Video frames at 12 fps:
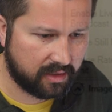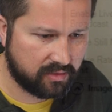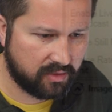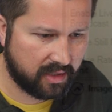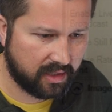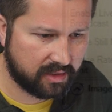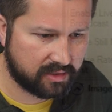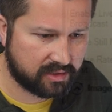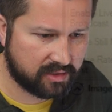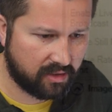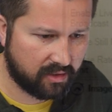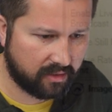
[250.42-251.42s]
then you hit
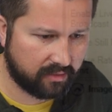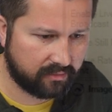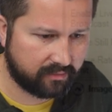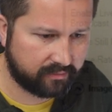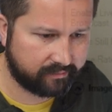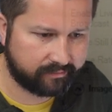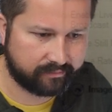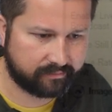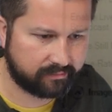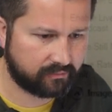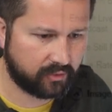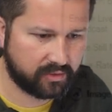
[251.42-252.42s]
start.
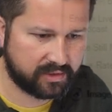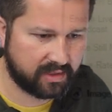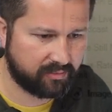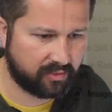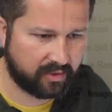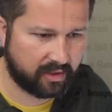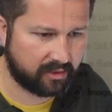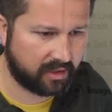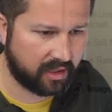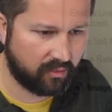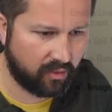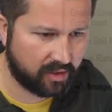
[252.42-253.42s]
Real simple here, it
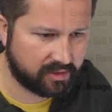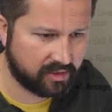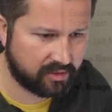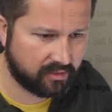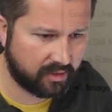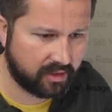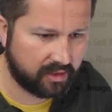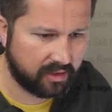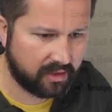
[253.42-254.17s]
kind of walks you through it.